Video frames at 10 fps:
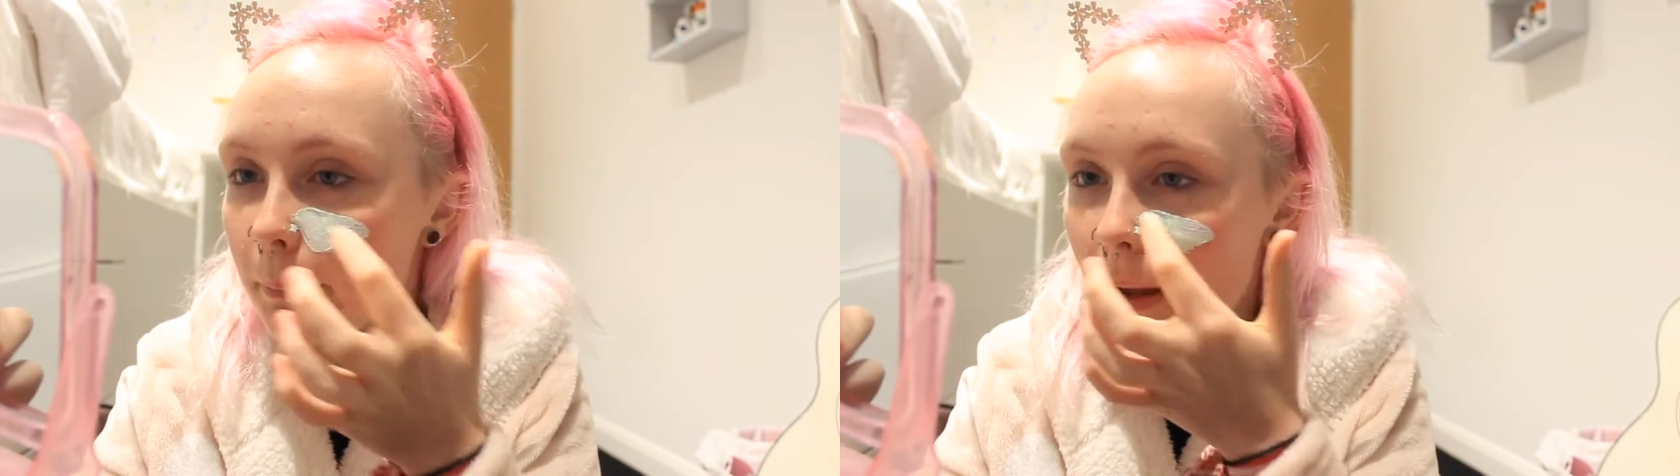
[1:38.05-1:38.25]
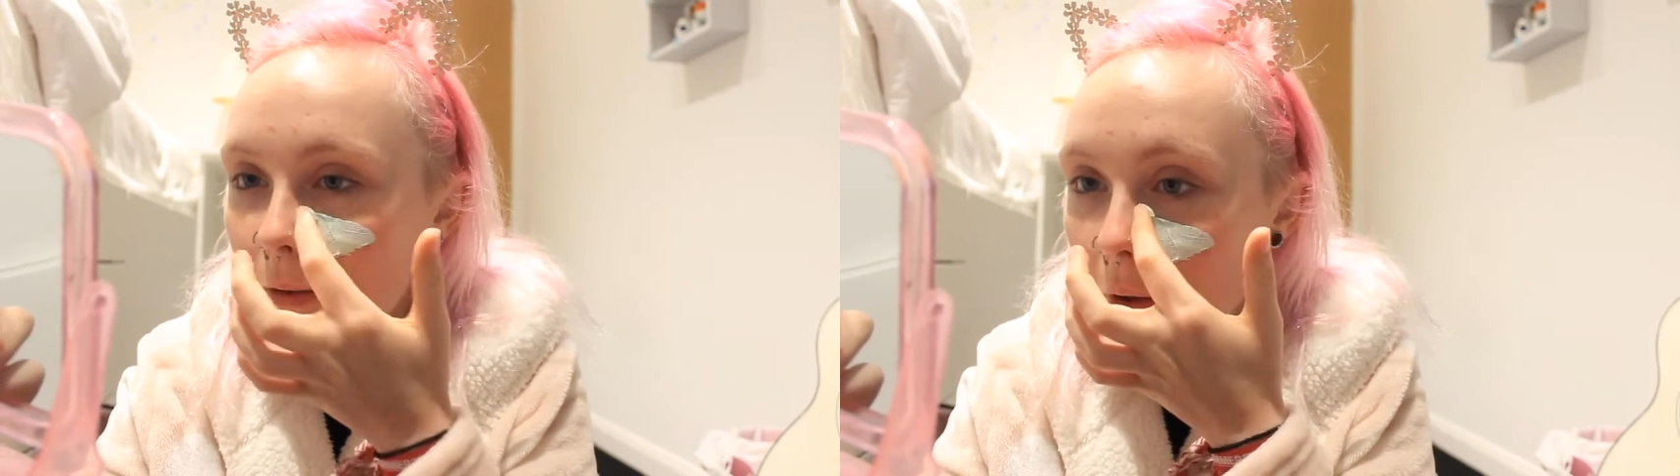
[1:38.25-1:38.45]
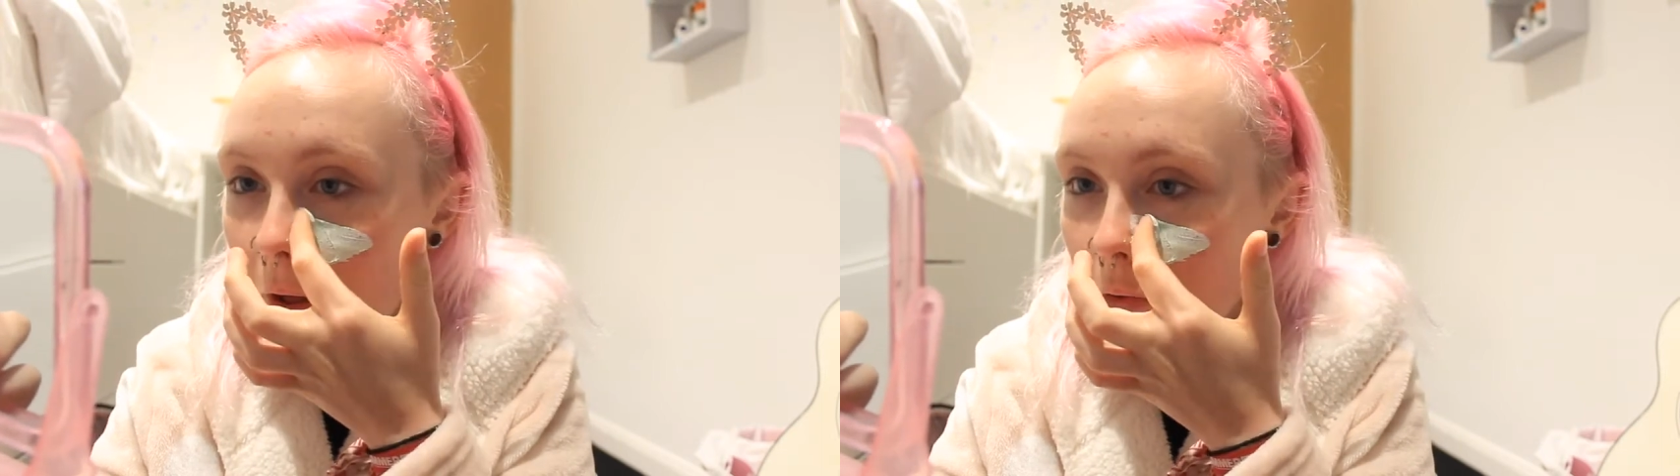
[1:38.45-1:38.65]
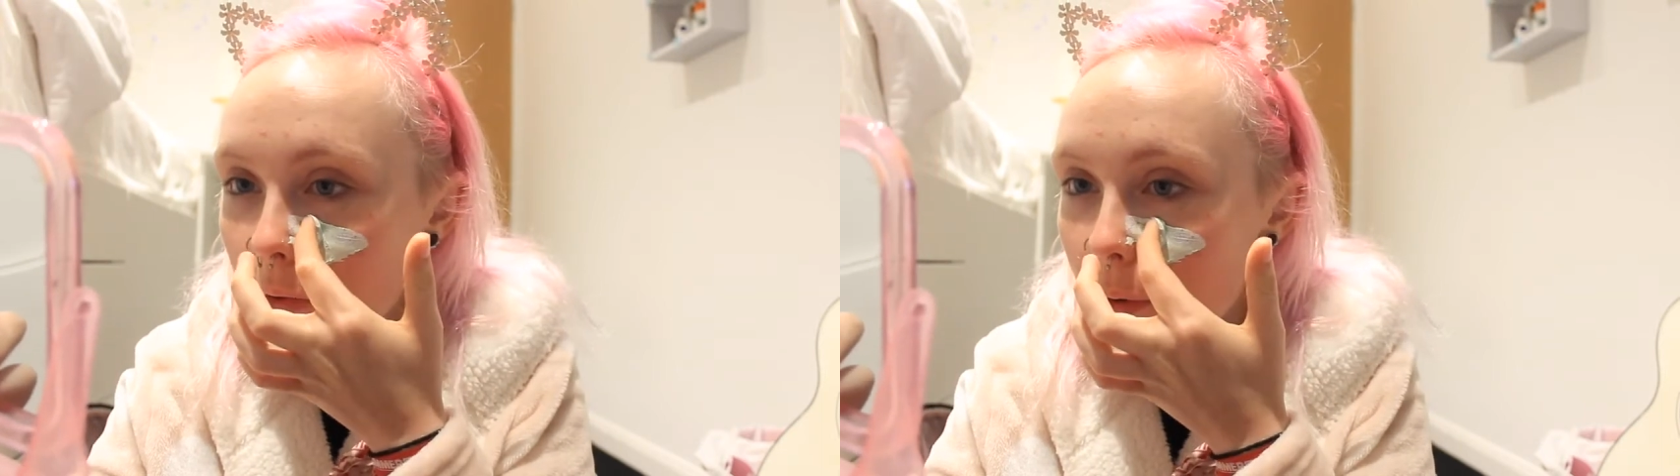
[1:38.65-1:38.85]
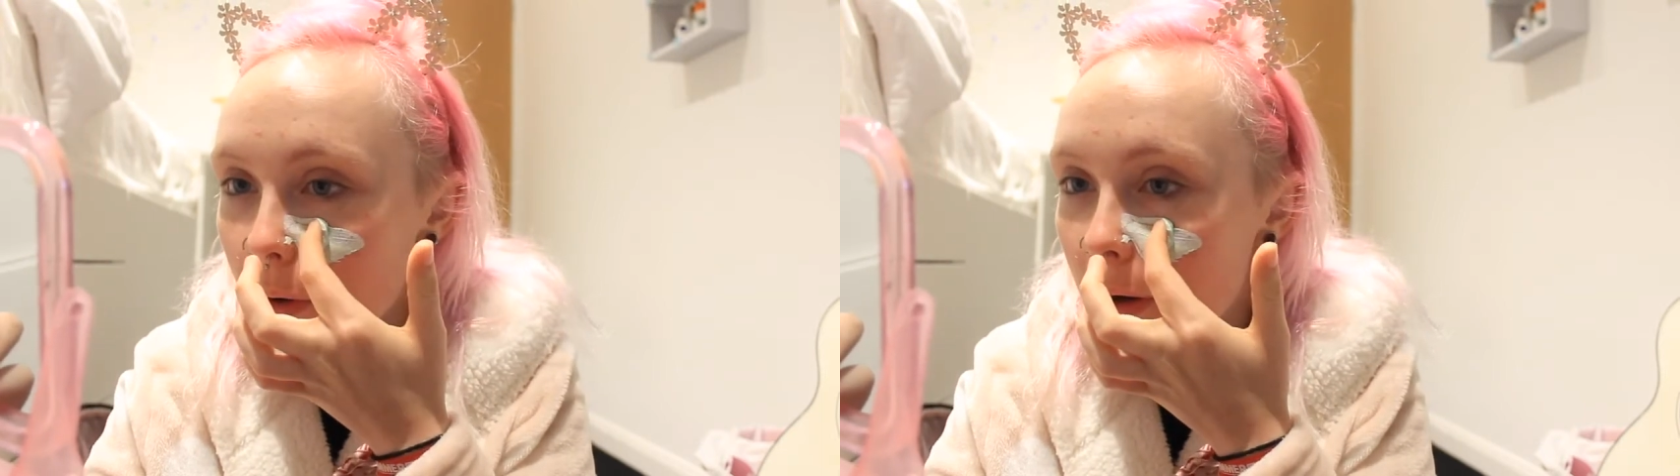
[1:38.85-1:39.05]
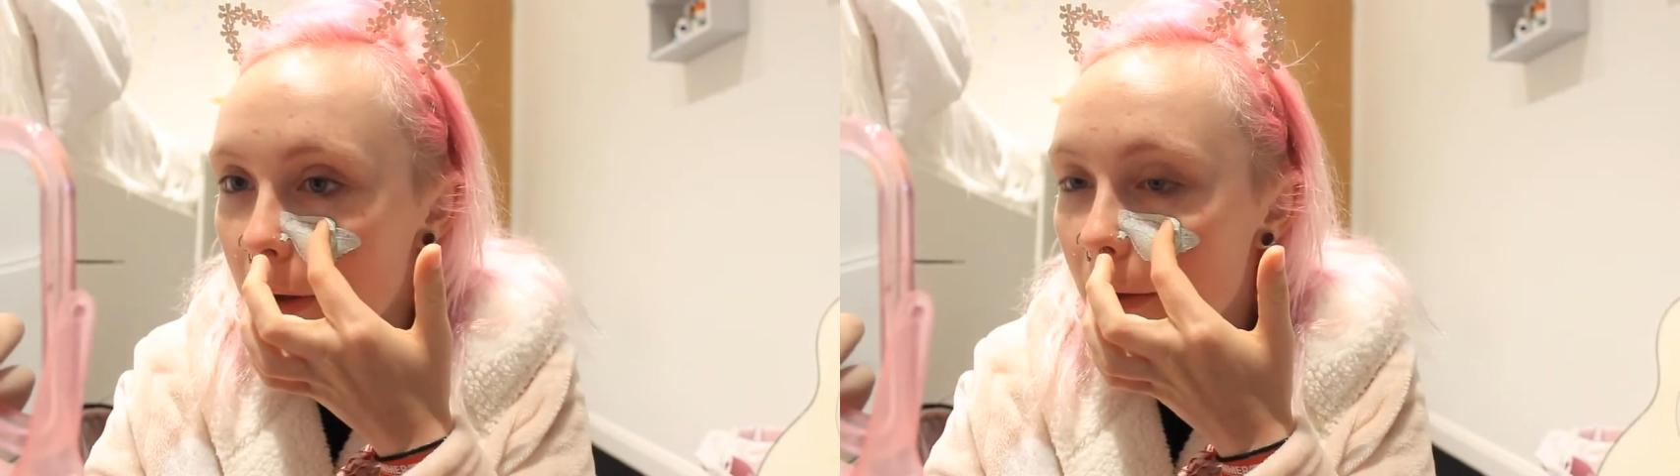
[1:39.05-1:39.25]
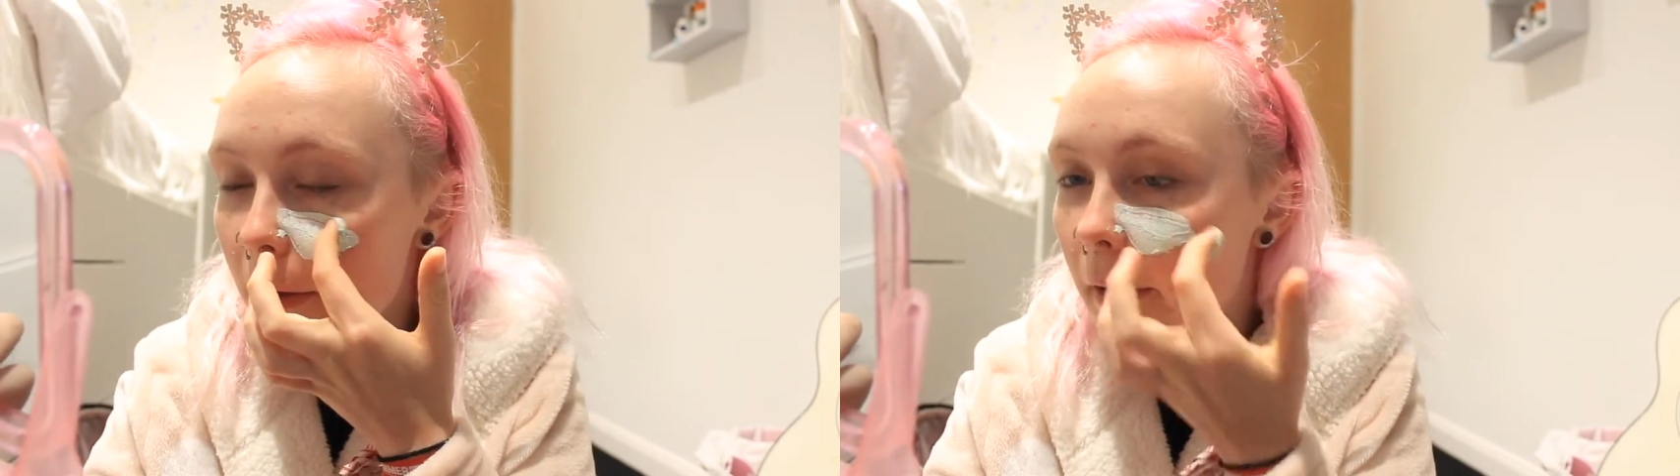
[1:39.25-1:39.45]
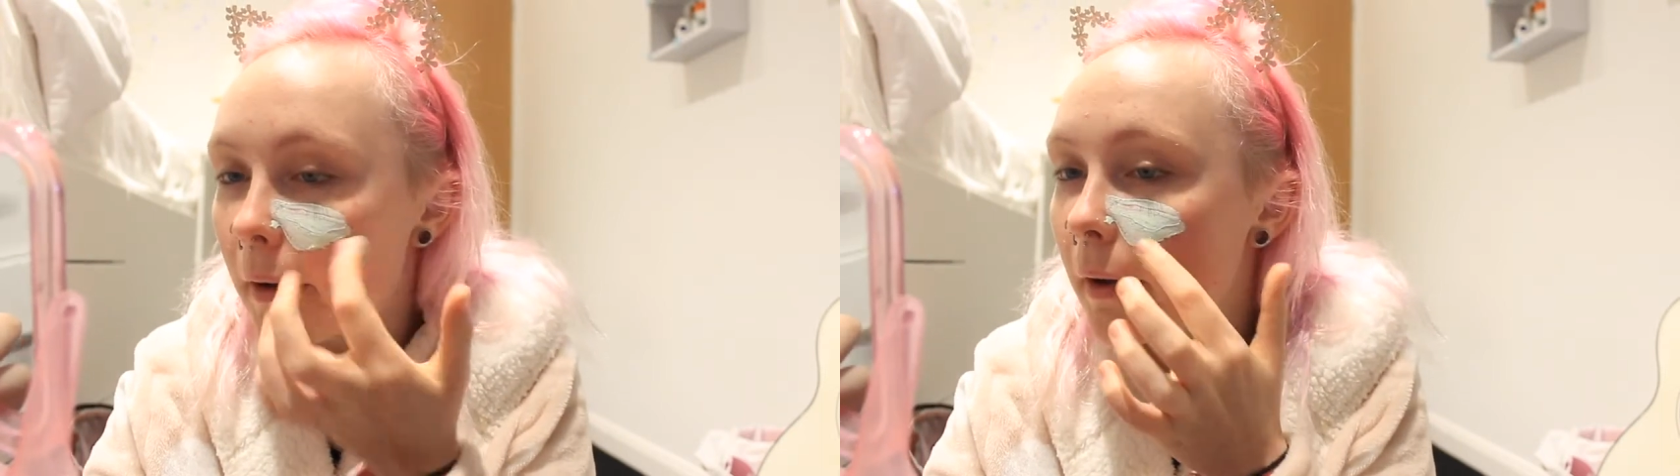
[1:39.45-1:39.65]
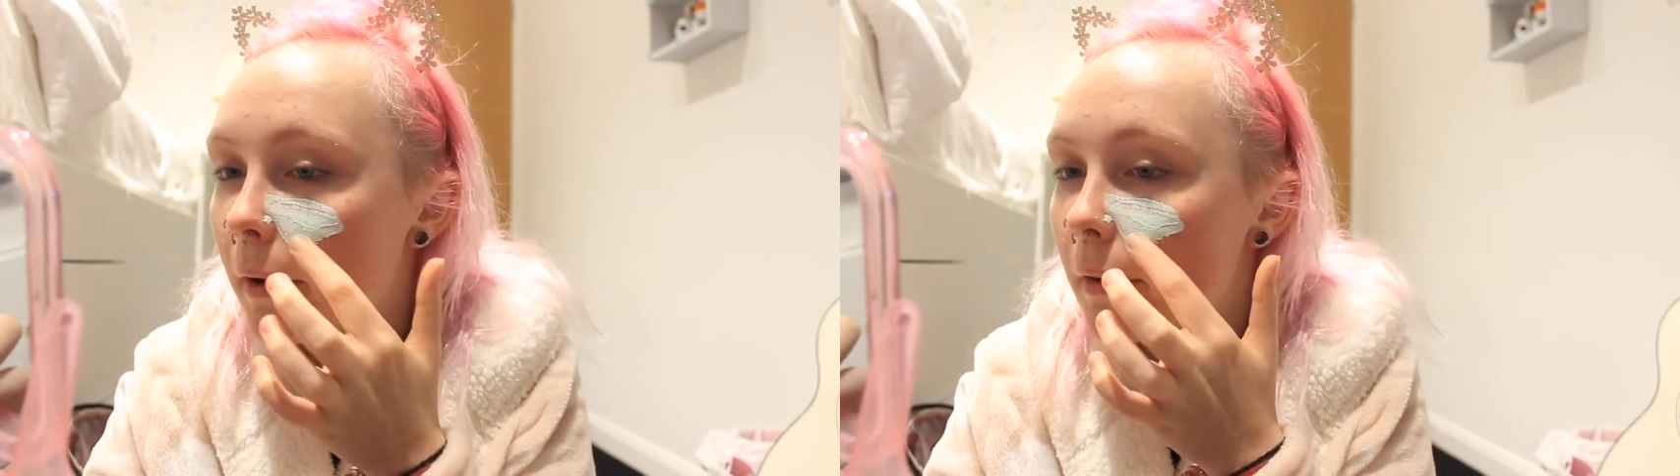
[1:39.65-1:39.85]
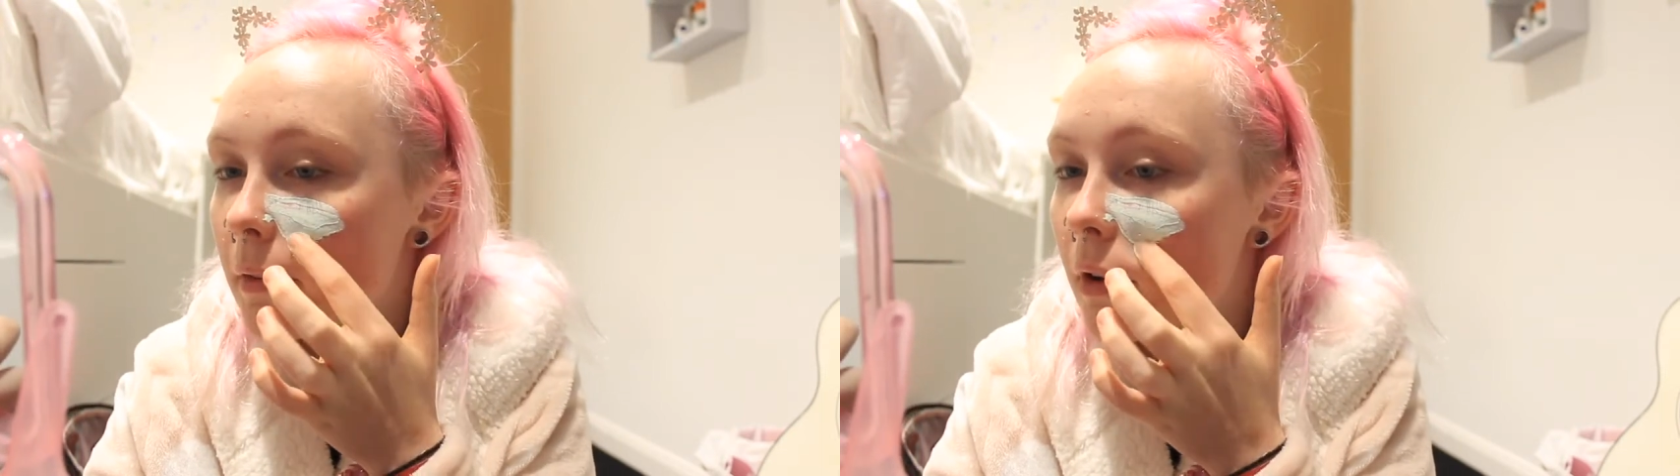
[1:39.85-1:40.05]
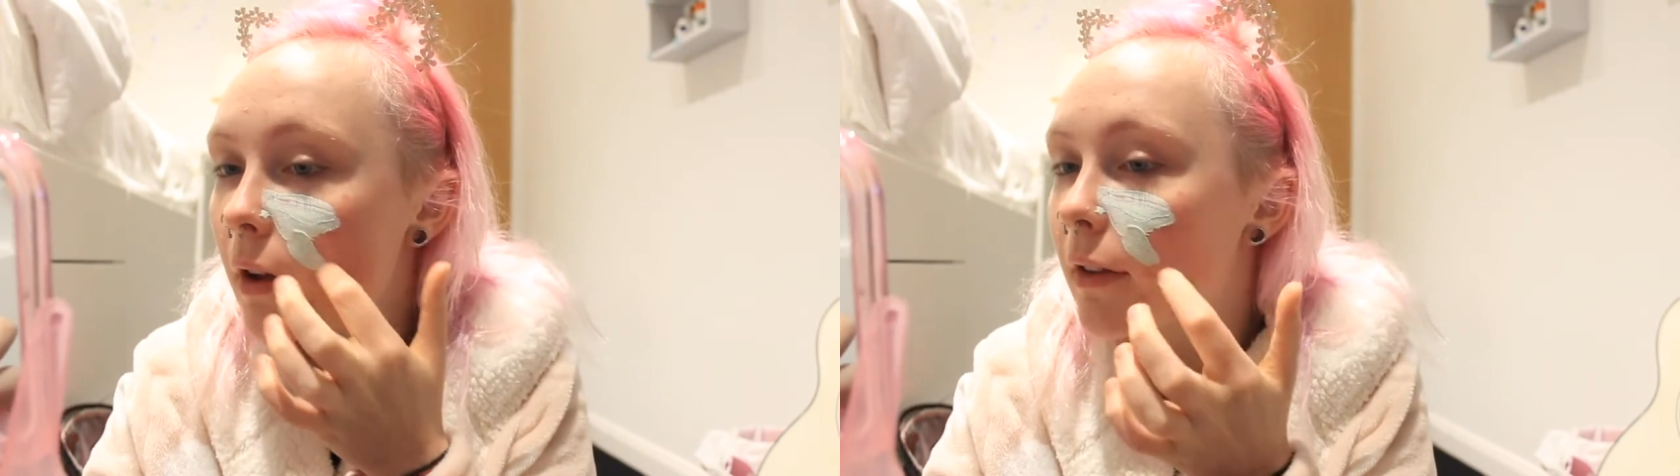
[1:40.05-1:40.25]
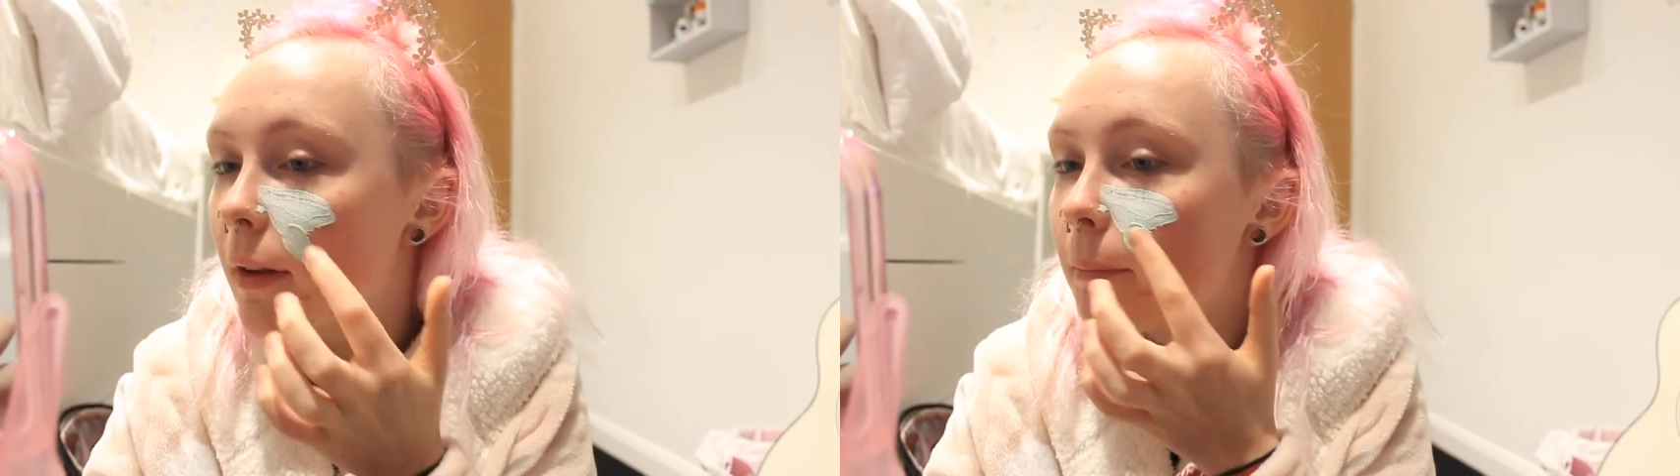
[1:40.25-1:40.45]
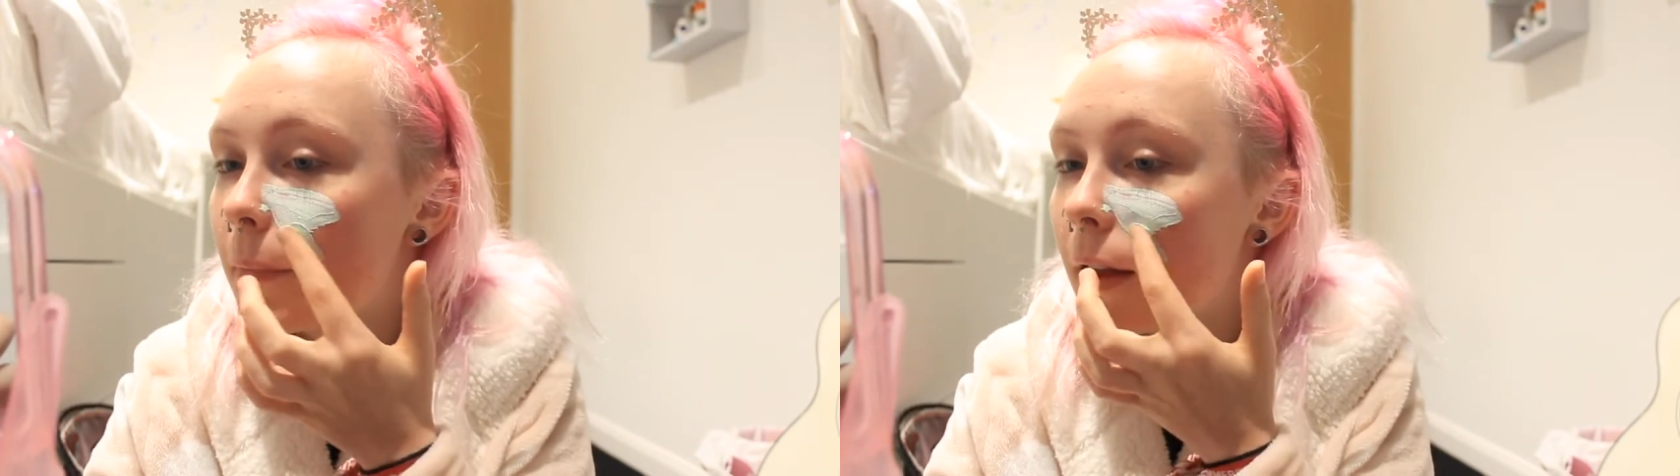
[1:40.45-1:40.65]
mental health story uh, started then,